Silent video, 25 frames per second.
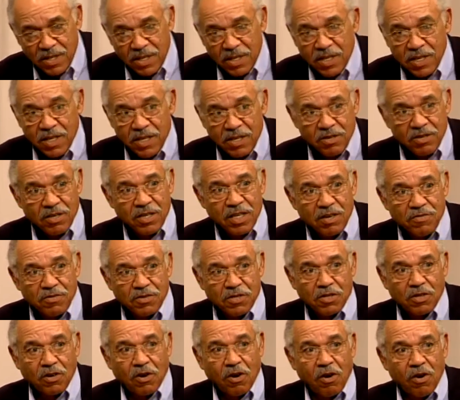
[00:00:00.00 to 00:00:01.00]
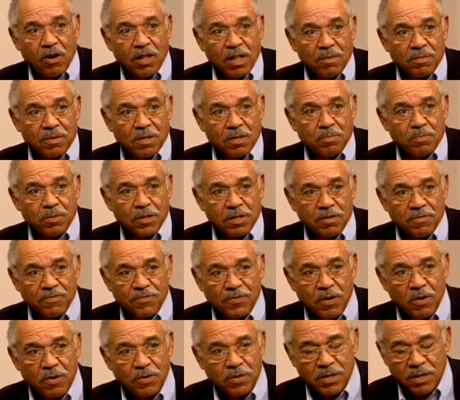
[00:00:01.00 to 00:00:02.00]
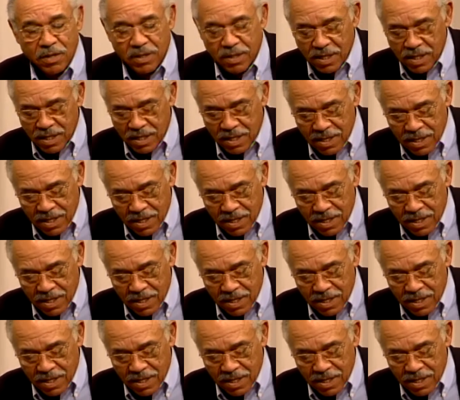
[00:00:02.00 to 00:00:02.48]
you can give us a call. I'm going to put the phone on the